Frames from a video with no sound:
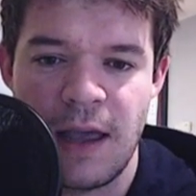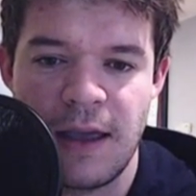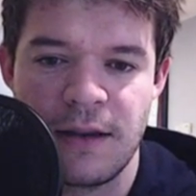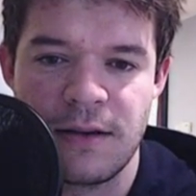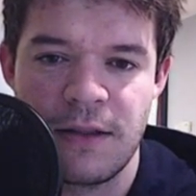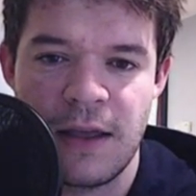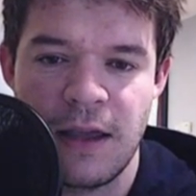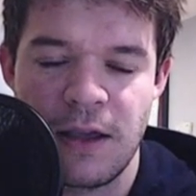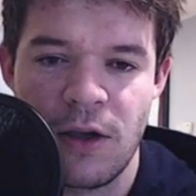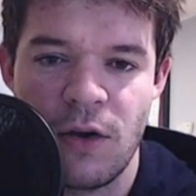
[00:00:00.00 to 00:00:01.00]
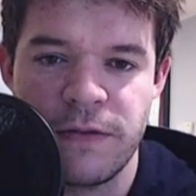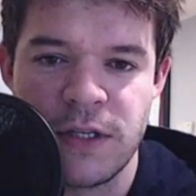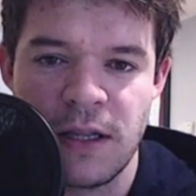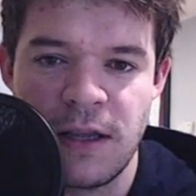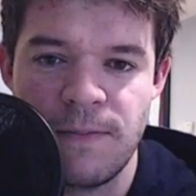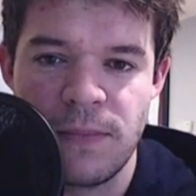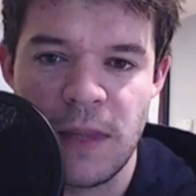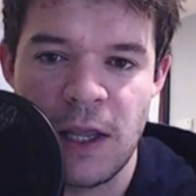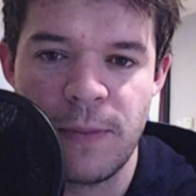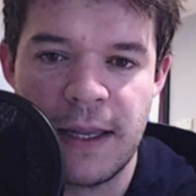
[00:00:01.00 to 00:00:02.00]
And there you go. Obviously,
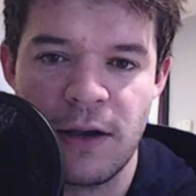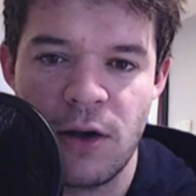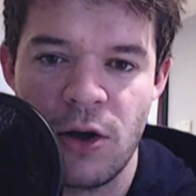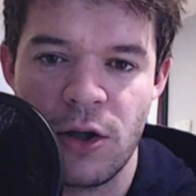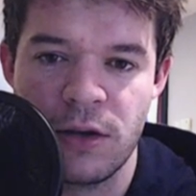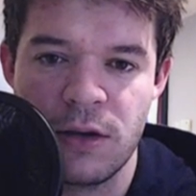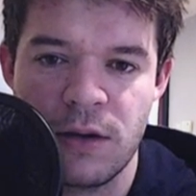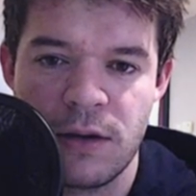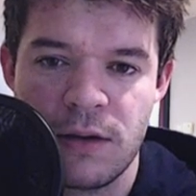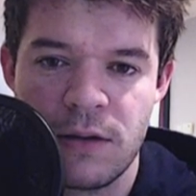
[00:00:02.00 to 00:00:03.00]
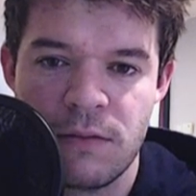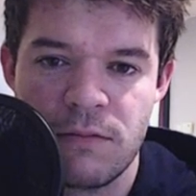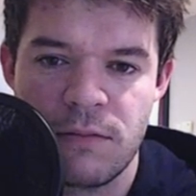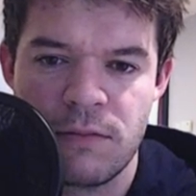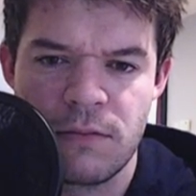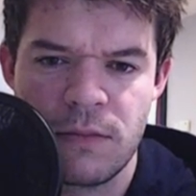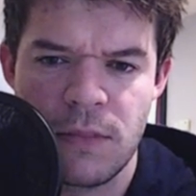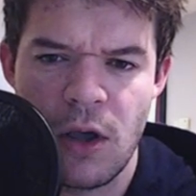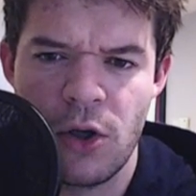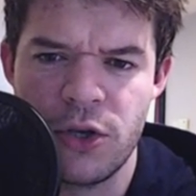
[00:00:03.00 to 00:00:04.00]
it'll be on
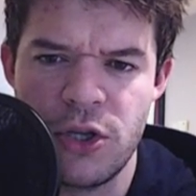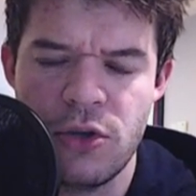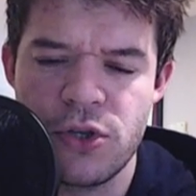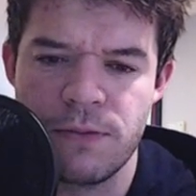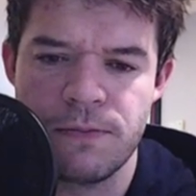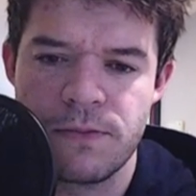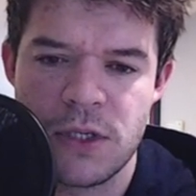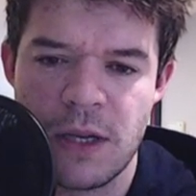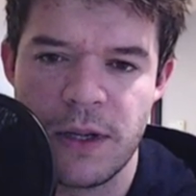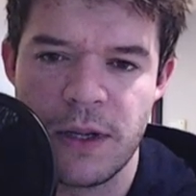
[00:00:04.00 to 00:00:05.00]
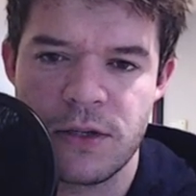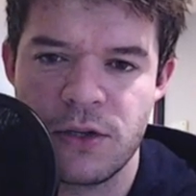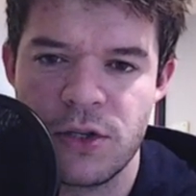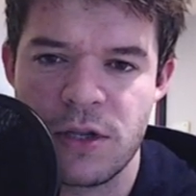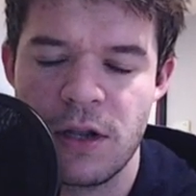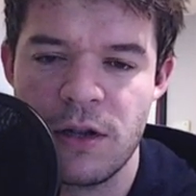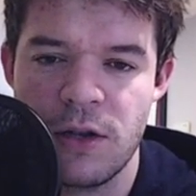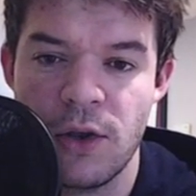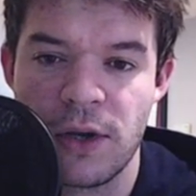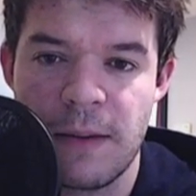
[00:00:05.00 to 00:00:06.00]
YouTube somewhere.
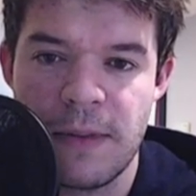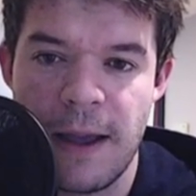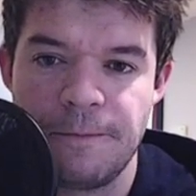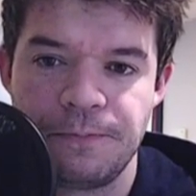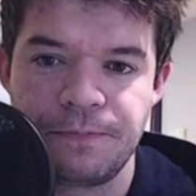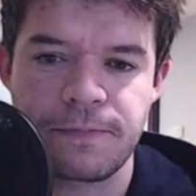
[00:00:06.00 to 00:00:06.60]
Look up that.